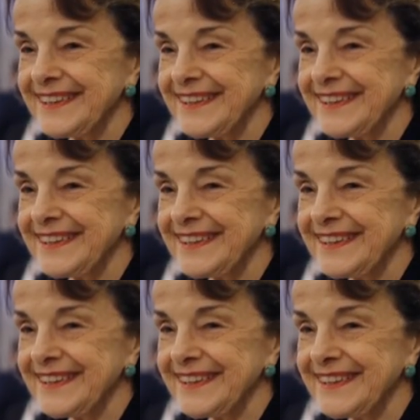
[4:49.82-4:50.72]

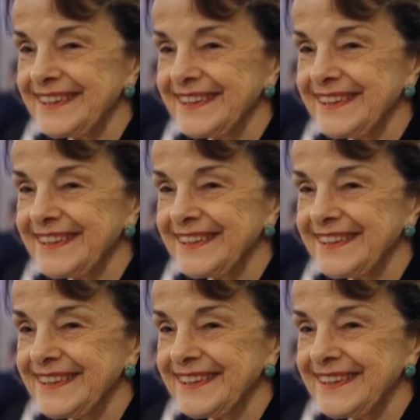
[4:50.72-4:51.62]

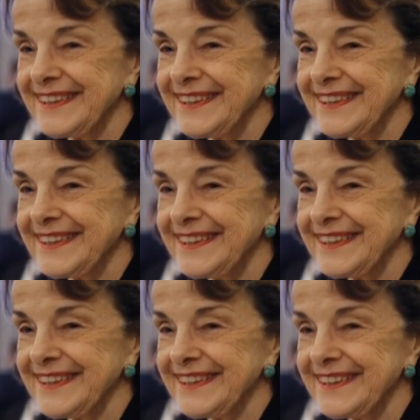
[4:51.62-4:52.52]

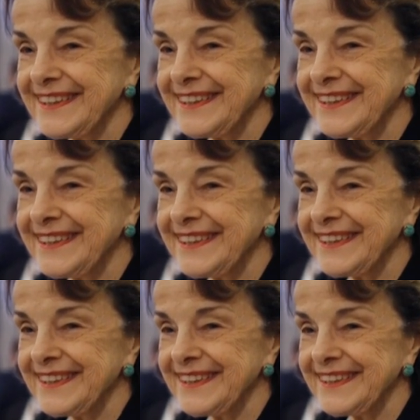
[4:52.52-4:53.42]

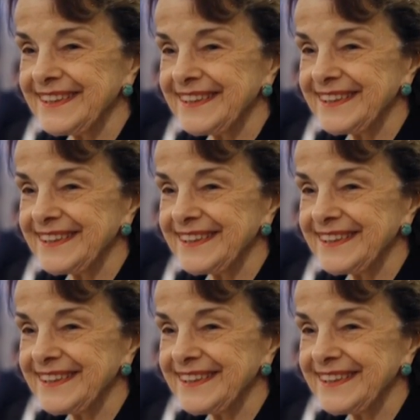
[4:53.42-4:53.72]
(silent)